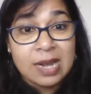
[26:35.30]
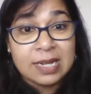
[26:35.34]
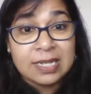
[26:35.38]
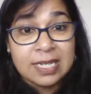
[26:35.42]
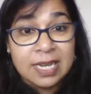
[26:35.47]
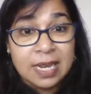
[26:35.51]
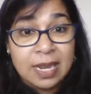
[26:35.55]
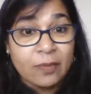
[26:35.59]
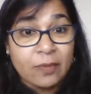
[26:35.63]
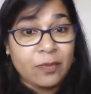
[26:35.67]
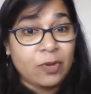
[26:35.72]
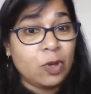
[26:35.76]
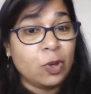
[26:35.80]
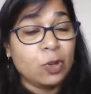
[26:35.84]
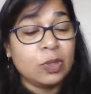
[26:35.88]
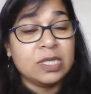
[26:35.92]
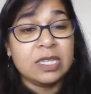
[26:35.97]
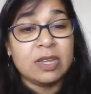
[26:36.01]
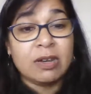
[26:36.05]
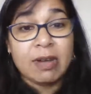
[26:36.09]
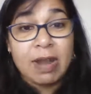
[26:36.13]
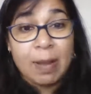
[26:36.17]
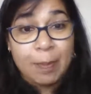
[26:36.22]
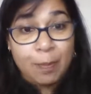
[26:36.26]
We don't
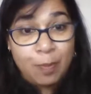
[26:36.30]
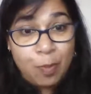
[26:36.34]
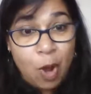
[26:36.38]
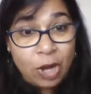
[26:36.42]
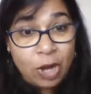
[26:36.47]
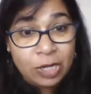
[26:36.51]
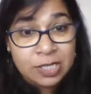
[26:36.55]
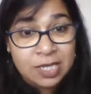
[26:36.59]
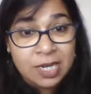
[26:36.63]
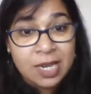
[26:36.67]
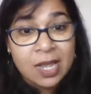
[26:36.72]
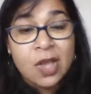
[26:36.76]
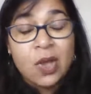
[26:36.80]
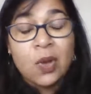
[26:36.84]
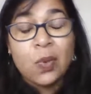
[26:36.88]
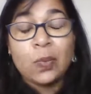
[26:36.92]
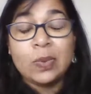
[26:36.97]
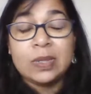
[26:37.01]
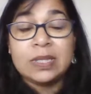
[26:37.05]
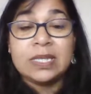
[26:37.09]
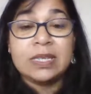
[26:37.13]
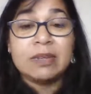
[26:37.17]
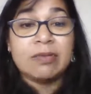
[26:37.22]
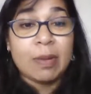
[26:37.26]
say rapport,
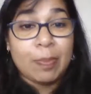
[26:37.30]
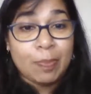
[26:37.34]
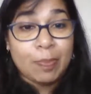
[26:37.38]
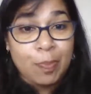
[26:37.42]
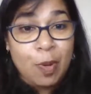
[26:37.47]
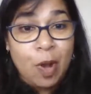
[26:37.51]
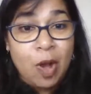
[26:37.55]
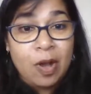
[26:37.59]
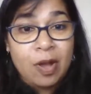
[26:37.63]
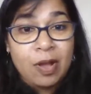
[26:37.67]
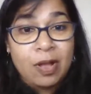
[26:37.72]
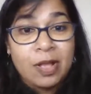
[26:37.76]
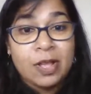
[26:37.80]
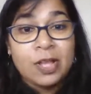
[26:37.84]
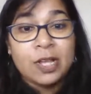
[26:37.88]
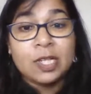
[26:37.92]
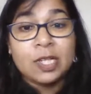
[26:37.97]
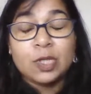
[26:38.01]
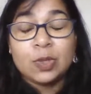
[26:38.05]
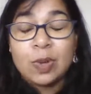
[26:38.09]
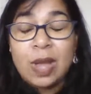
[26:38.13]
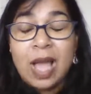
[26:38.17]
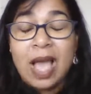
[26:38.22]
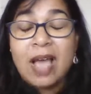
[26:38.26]
we say rapport.
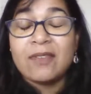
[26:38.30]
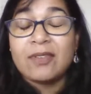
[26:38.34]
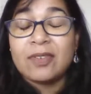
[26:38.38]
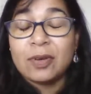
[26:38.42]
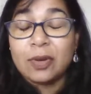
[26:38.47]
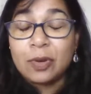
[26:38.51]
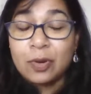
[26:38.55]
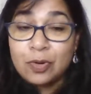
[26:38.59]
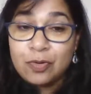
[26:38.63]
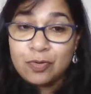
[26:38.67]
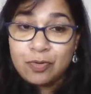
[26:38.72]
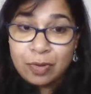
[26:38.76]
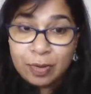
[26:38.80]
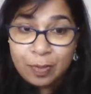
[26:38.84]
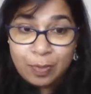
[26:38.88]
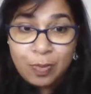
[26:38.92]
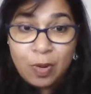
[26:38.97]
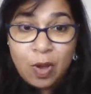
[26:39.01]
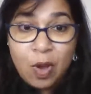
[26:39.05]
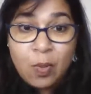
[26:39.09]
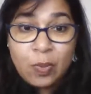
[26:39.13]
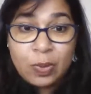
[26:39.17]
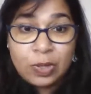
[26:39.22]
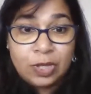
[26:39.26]
To have a good
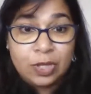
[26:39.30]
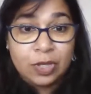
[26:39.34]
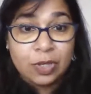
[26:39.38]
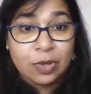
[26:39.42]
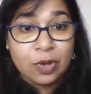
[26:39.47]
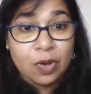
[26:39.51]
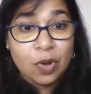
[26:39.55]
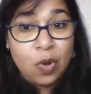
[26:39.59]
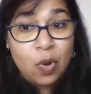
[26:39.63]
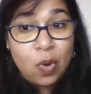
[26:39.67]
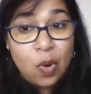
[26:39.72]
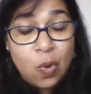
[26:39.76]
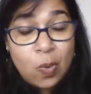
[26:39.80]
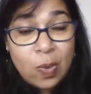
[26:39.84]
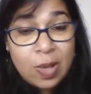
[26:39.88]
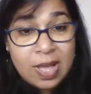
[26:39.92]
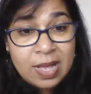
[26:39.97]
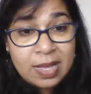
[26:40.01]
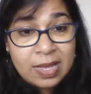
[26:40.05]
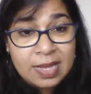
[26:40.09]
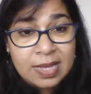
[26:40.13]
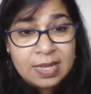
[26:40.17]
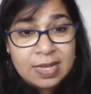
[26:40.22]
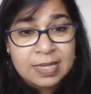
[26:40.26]
rapport with your
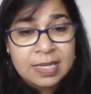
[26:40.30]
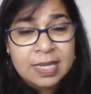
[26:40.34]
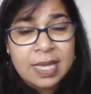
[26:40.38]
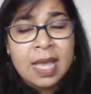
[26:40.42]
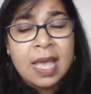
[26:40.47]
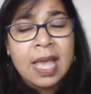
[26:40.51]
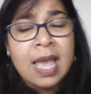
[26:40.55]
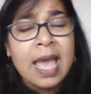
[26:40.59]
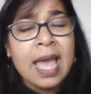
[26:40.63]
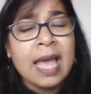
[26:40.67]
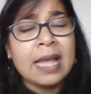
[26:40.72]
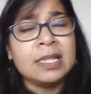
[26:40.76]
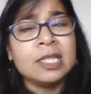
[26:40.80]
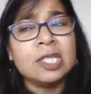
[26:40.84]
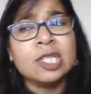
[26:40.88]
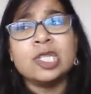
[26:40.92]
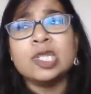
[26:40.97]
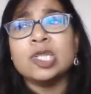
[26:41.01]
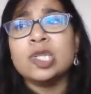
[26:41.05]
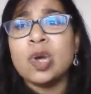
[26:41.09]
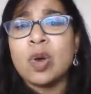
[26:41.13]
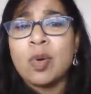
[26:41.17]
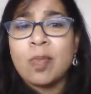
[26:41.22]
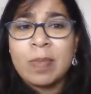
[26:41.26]
co-workers, and
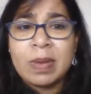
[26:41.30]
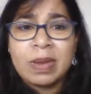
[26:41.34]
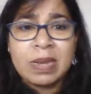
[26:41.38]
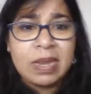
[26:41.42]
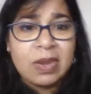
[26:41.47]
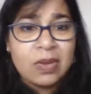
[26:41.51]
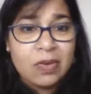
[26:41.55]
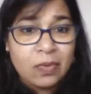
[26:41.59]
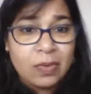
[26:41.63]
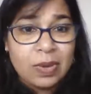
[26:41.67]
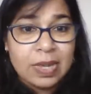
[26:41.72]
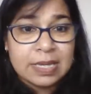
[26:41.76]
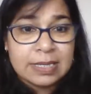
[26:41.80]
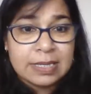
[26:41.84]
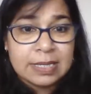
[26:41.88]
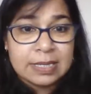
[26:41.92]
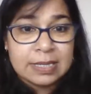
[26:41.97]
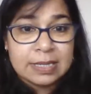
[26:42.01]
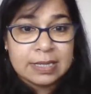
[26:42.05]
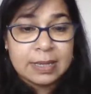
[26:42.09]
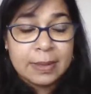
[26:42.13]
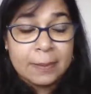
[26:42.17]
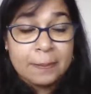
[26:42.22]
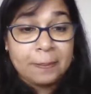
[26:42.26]
so many
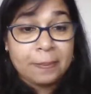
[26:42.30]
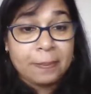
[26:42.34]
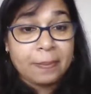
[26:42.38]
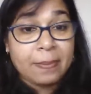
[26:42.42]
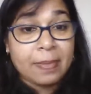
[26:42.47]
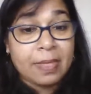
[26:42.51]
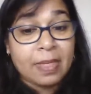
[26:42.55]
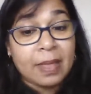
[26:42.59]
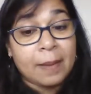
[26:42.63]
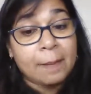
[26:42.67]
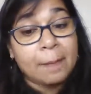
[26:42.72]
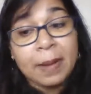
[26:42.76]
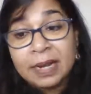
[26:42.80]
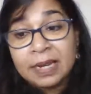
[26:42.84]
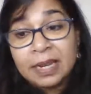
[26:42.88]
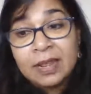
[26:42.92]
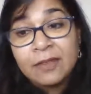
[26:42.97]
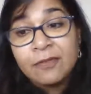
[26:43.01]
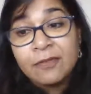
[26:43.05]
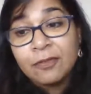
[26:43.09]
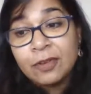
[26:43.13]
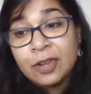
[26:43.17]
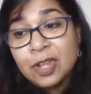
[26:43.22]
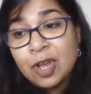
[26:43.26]
reasons. But
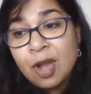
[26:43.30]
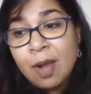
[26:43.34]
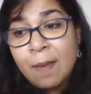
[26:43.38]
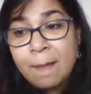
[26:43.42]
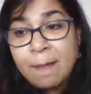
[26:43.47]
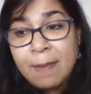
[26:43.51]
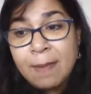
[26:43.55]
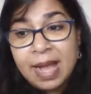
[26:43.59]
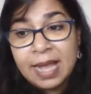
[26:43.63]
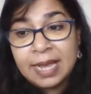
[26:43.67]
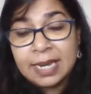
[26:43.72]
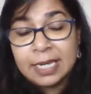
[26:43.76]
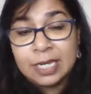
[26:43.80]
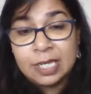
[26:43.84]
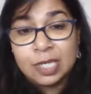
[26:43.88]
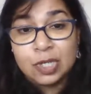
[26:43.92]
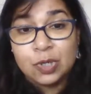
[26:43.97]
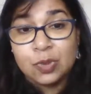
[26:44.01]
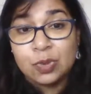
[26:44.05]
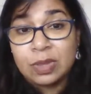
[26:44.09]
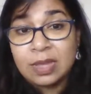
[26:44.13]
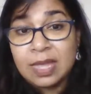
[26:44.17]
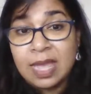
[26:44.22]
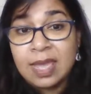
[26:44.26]
if in your mind
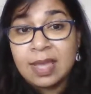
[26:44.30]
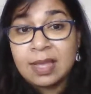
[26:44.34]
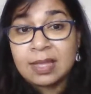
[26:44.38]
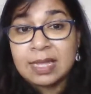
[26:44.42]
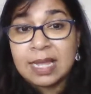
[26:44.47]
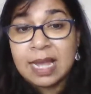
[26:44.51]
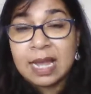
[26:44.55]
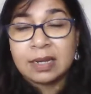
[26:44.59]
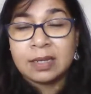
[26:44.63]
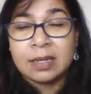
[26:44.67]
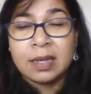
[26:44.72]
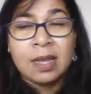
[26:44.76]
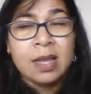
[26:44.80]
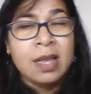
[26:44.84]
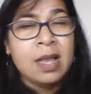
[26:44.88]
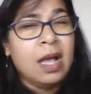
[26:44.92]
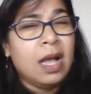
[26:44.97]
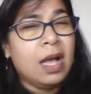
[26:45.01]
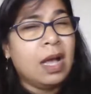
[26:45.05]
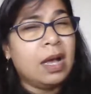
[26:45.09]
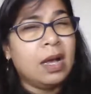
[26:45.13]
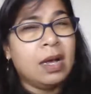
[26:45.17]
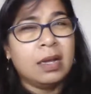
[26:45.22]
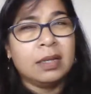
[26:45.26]
you think that,
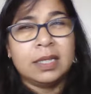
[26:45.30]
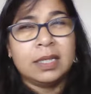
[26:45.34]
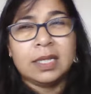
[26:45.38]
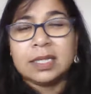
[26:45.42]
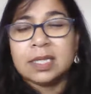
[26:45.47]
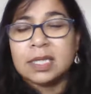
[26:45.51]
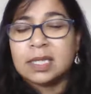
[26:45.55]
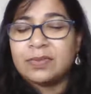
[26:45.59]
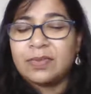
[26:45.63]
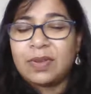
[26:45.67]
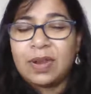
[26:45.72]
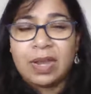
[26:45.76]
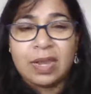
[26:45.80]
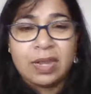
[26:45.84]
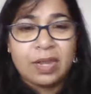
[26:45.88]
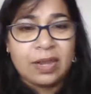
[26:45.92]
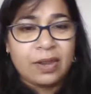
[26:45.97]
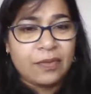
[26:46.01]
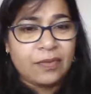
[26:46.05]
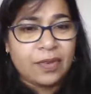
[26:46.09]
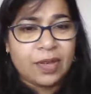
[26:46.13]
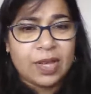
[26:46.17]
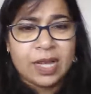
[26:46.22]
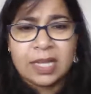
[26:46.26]
oh, this is very
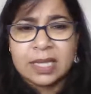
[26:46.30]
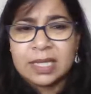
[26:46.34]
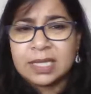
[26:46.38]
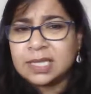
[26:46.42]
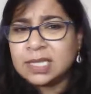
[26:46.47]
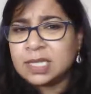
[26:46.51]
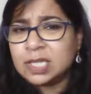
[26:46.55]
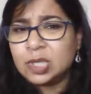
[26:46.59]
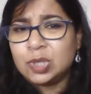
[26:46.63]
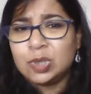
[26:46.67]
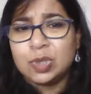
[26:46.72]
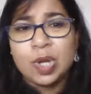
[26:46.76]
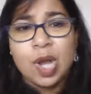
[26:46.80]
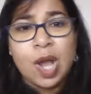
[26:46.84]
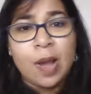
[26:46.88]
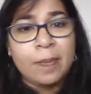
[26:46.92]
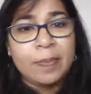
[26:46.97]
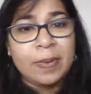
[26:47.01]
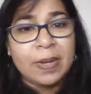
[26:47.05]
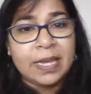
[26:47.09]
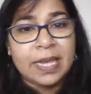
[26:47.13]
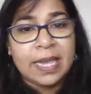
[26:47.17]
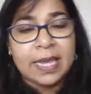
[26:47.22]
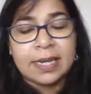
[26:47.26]
difficult, this is too
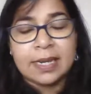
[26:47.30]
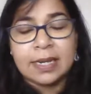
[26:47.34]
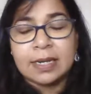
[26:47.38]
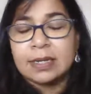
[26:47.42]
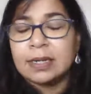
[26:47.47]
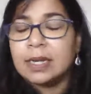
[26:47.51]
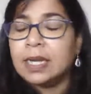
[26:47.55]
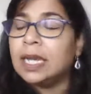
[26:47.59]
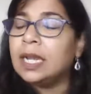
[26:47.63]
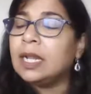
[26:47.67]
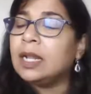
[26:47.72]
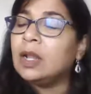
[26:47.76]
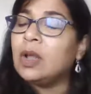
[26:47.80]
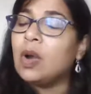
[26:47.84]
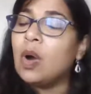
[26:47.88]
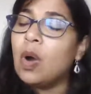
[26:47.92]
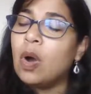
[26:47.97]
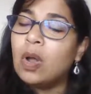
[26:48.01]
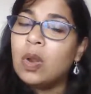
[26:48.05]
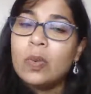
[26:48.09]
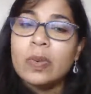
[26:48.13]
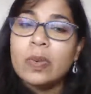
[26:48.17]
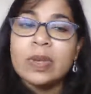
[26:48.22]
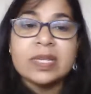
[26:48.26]
complicated, it'll
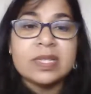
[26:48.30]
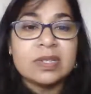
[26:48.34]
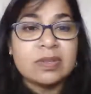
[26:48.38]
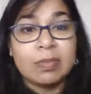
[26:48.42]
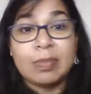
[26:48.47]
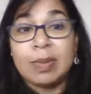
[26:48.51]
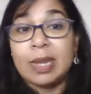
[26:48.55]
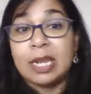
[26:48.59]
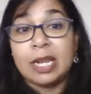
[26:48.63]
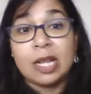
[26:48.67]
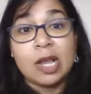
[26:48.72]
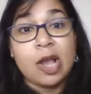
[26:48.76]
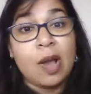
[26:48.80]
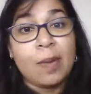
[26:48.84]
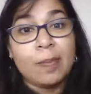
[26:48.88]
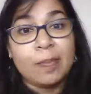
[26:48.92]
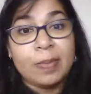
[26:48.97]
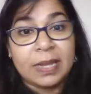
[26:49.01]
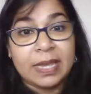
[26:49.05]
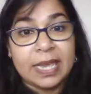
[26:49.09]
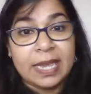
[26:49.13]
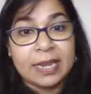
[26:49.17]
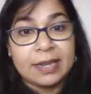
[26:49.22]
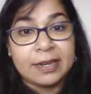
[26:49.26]
always remain
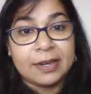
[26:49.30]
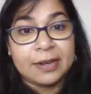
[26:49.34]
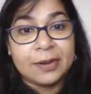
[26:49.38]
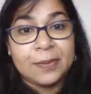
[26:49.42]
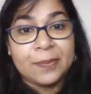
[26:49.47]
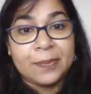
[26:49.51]
complicated.